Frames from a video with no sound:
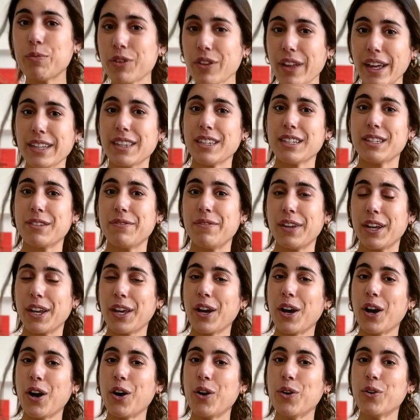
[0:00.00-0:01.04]
you like this
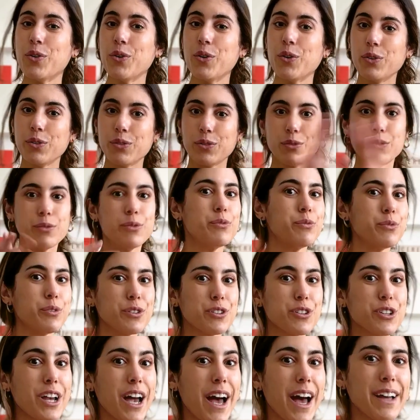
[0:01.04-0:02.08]
video. We'll
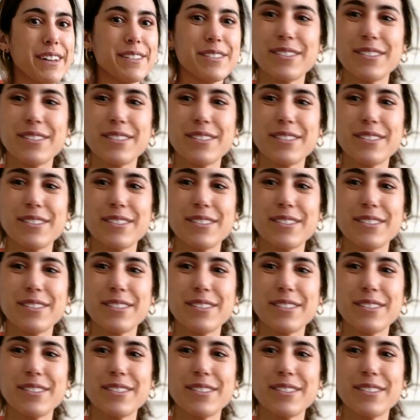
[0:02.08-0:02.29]
chat.